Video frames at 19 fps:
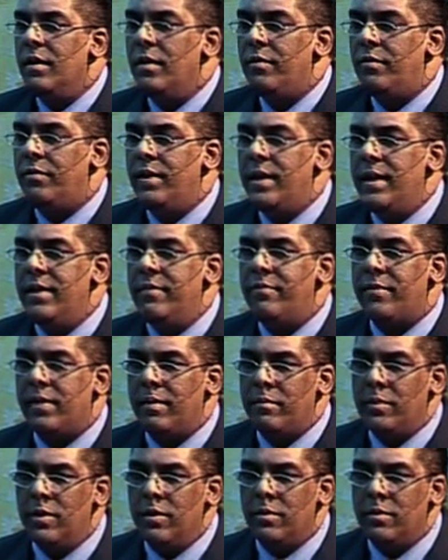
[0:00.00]
flee
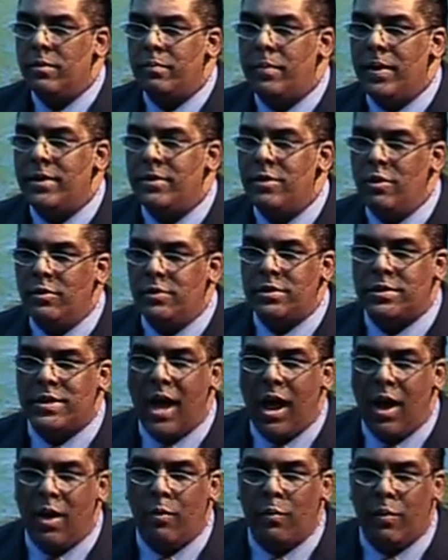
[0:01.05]
from you. But notice
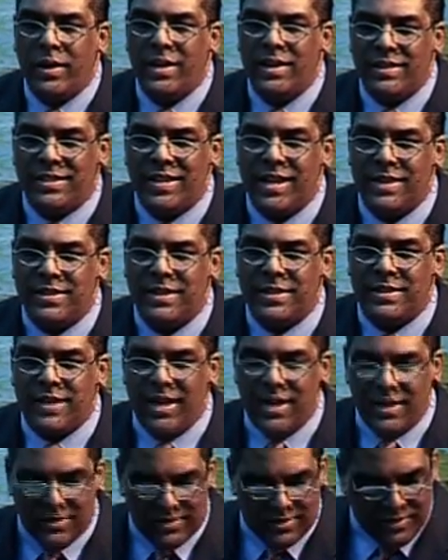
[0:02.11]
how what he says. He
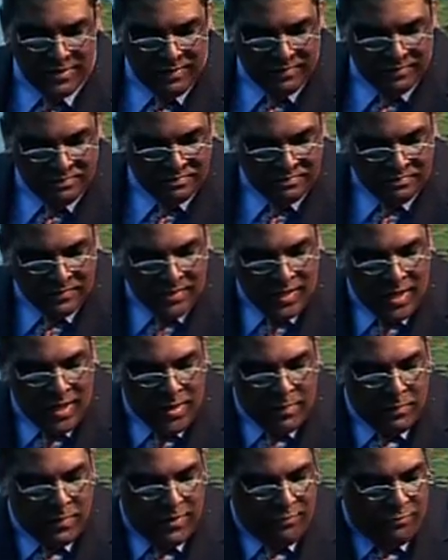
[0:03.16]
says,
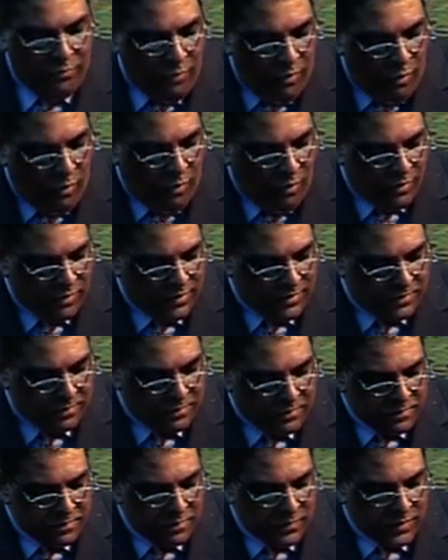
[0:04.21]
before
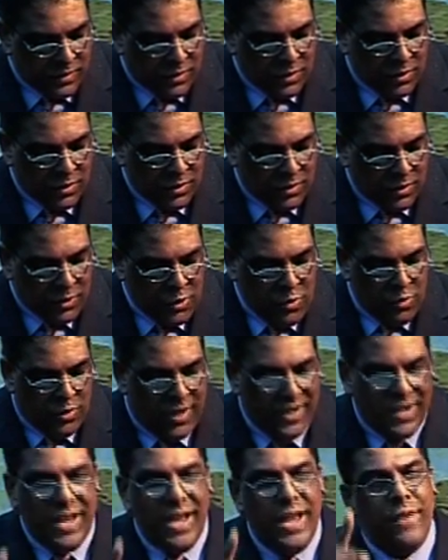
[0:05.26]
you
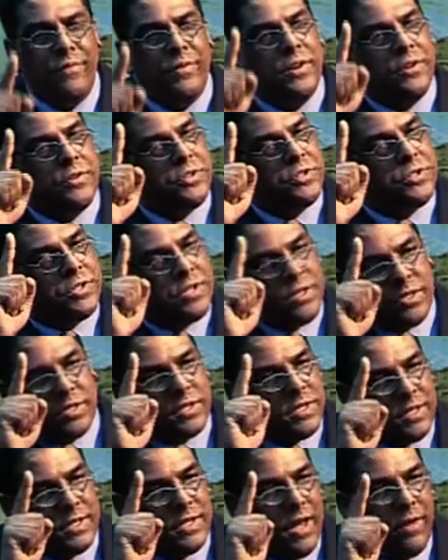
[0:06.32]
can even resist
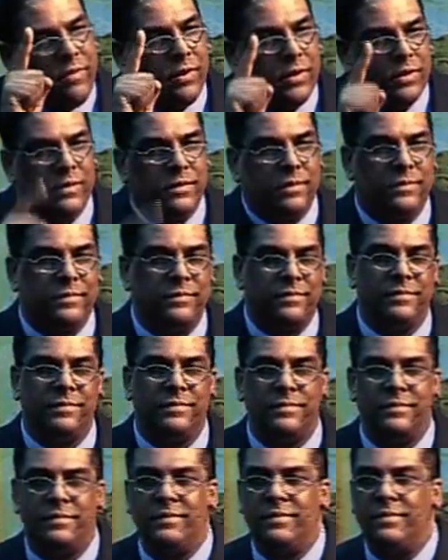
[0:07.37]
the devil,
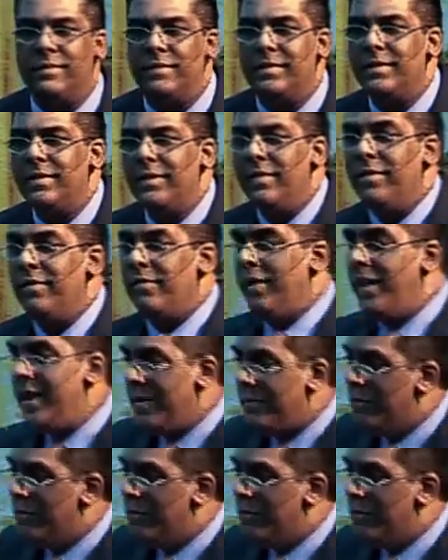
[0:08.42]
very